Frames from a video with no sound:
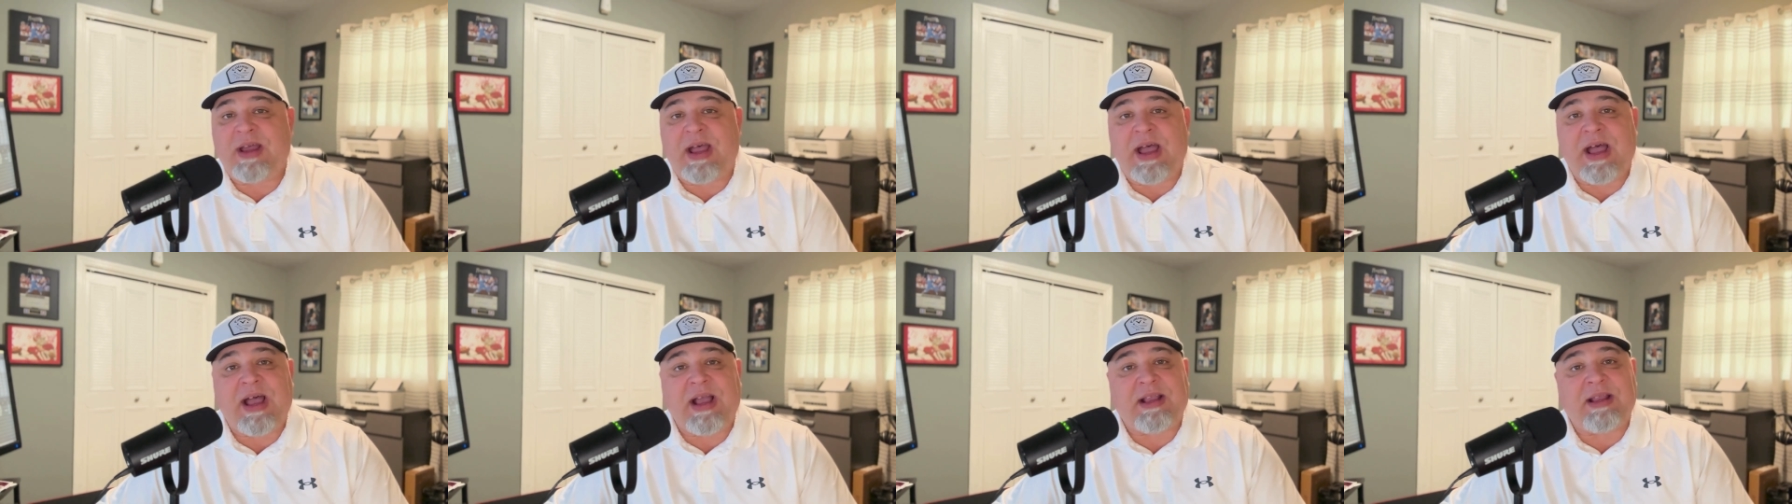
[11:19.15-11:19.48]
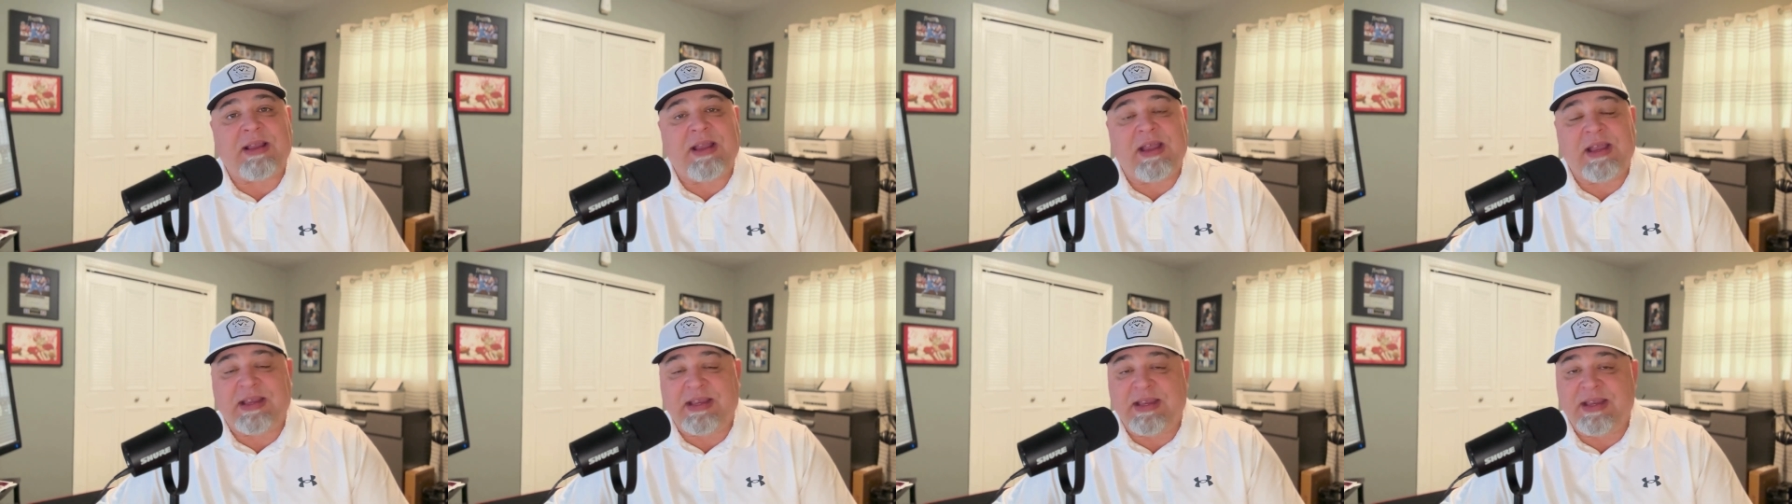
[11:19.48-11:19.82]
I
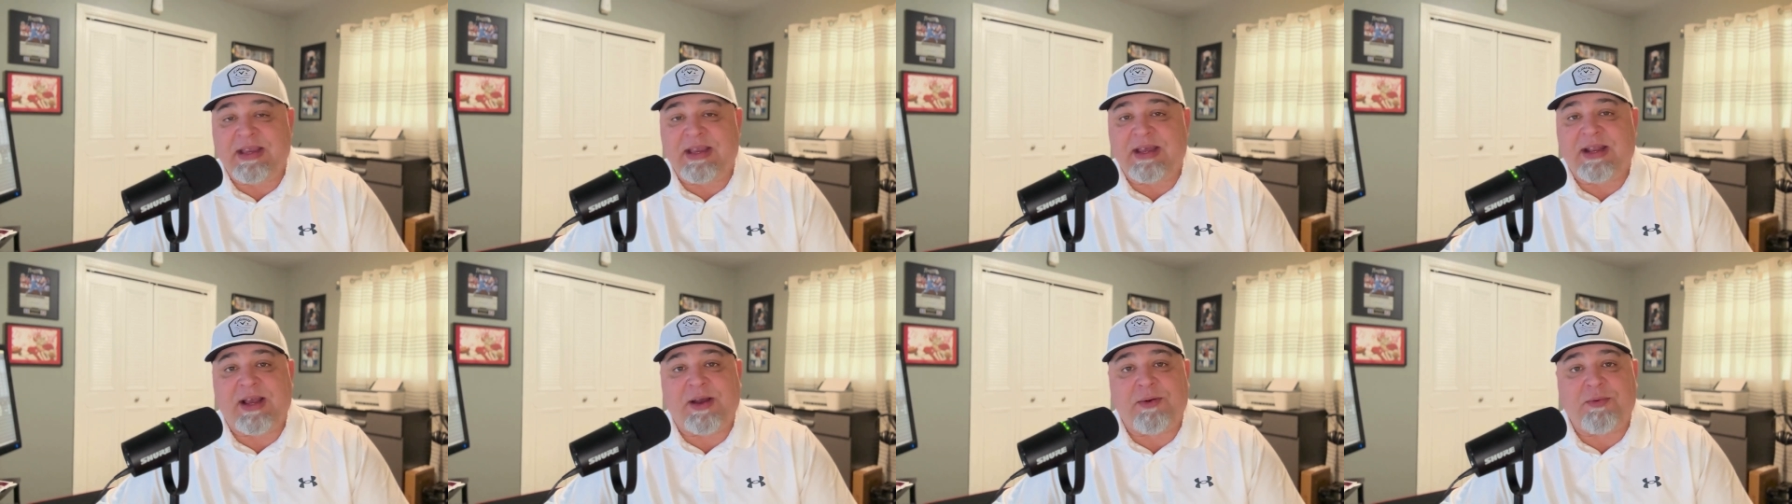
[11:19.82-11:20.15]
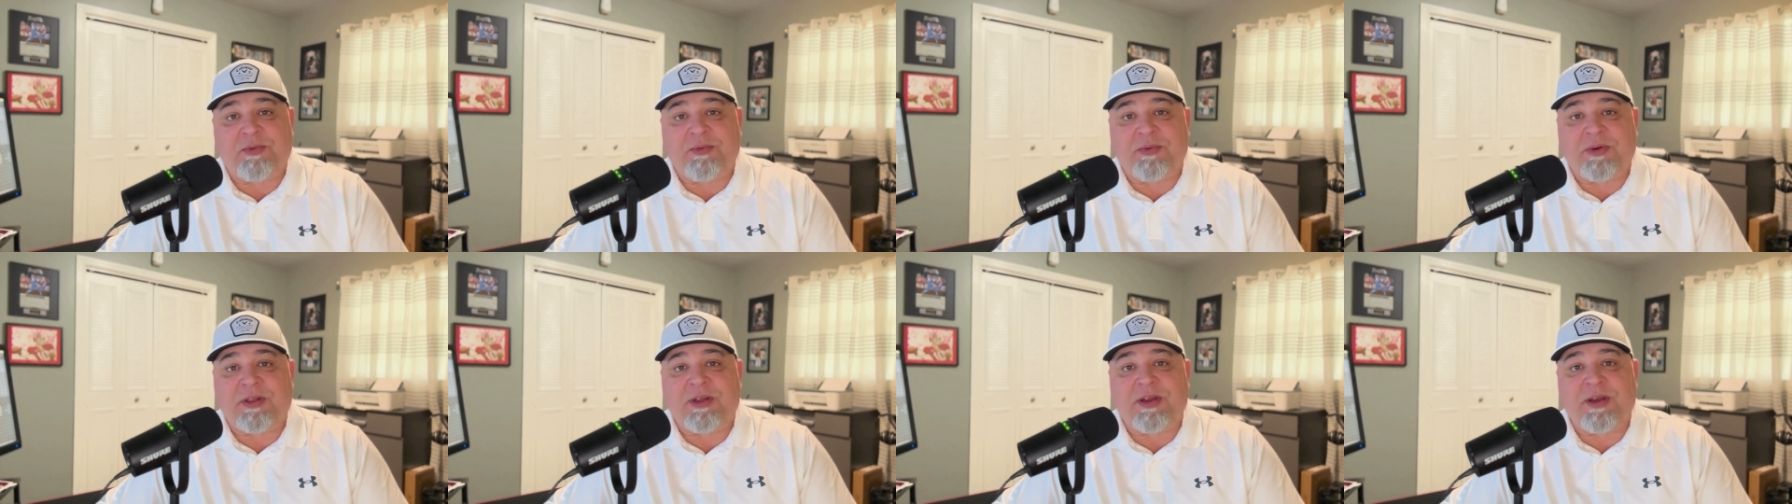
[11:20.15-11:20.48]

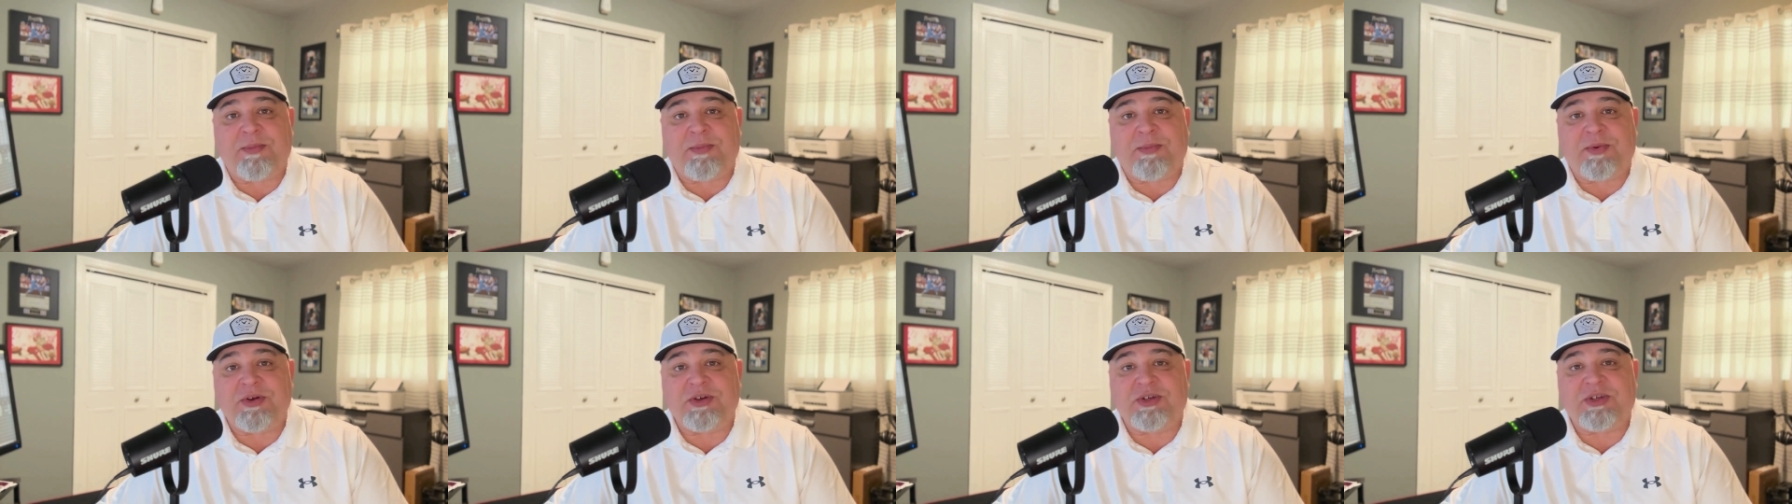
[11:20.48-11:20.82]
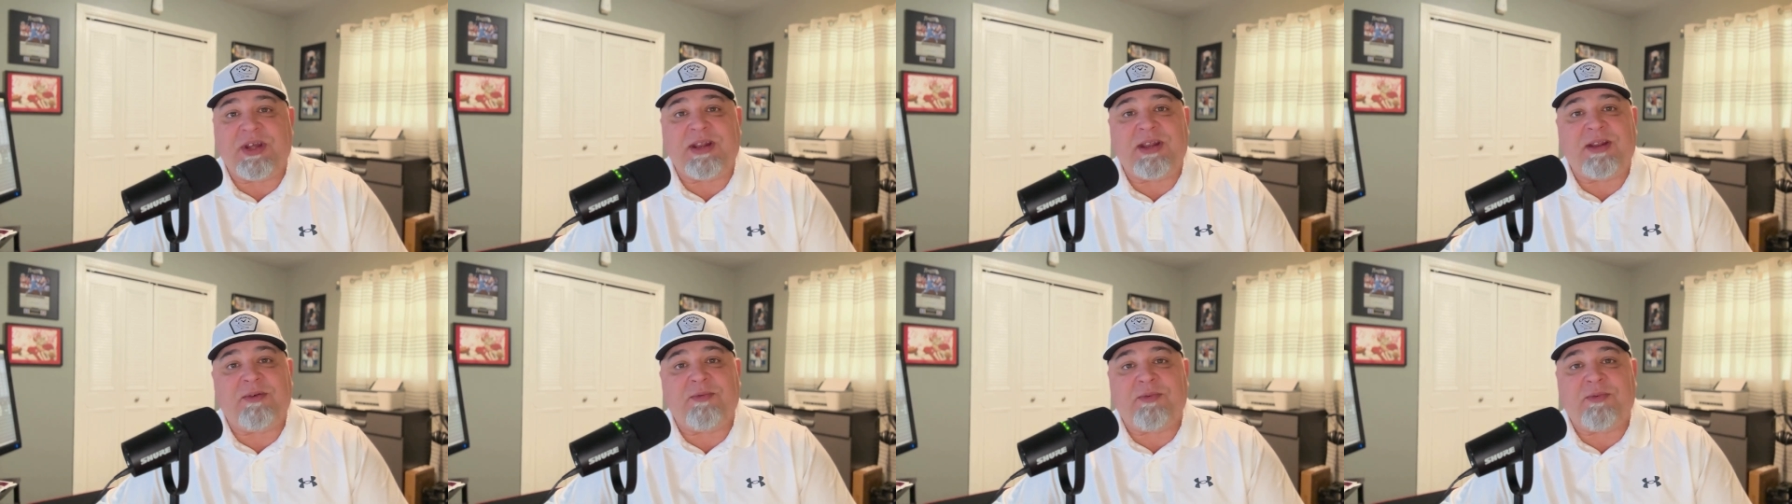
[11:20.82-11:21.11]
would really appreciate it.